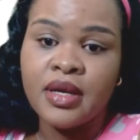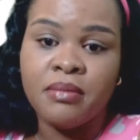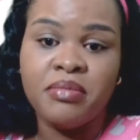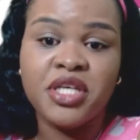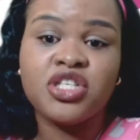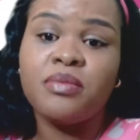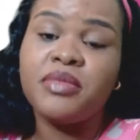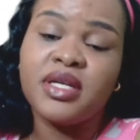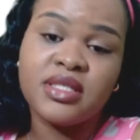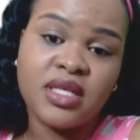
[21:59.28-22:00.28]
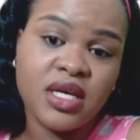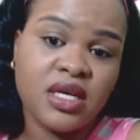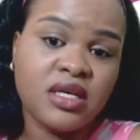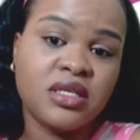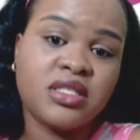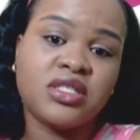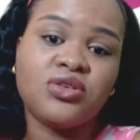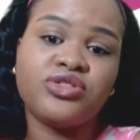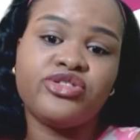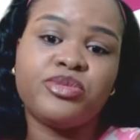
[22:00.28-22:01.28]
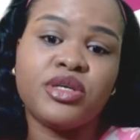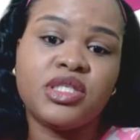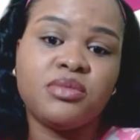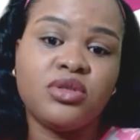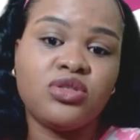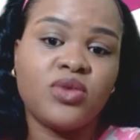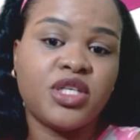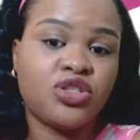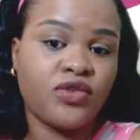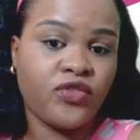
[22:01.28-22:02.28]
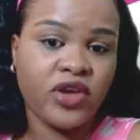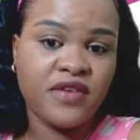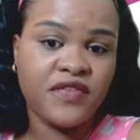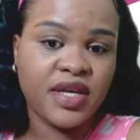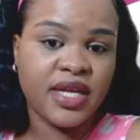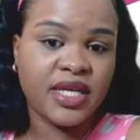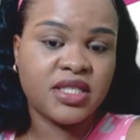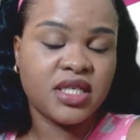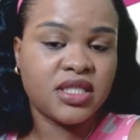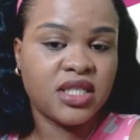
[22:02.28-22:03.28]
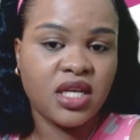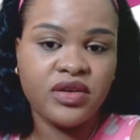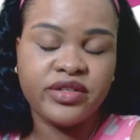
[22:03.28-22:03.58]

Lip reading: Bishop Malzea urges those responsible to ensure free and fair elections. January